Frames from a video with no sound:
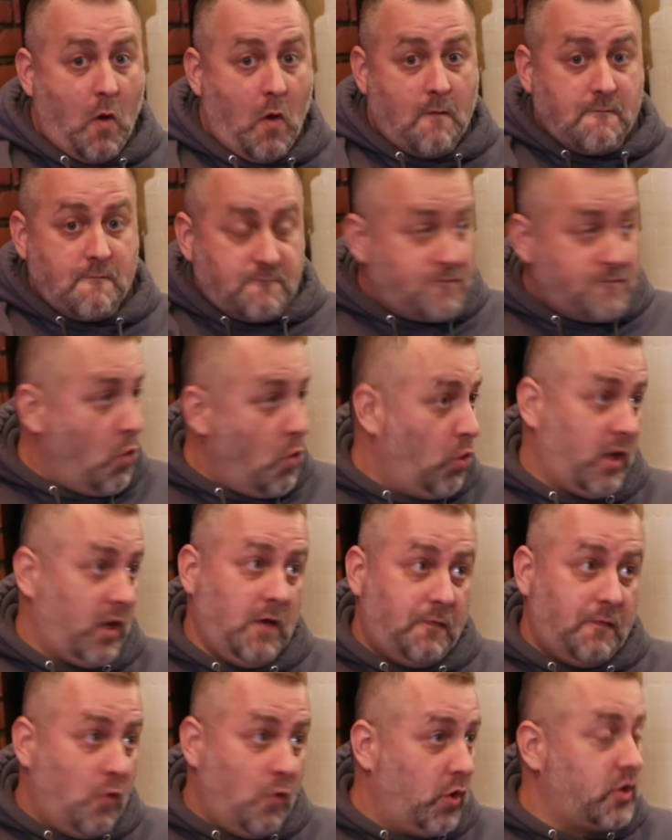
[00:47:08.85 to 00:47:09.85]

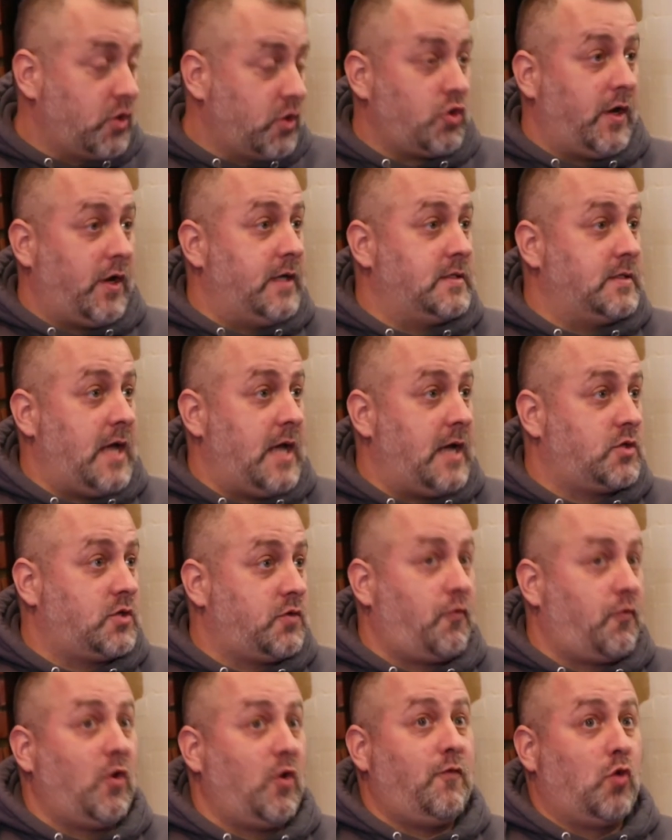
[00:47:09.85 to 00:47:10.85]
44 transactions,
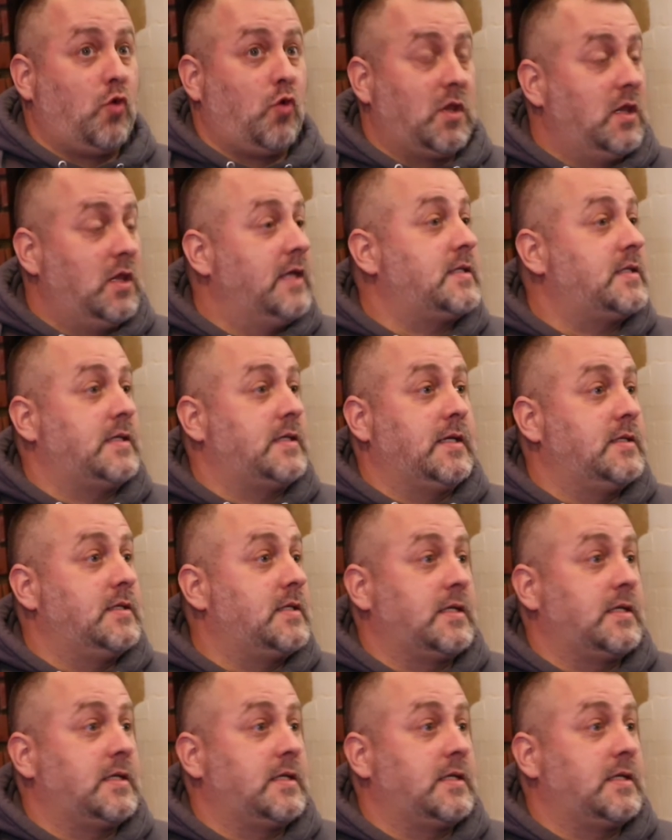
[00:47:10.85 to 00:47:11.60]
44 listings,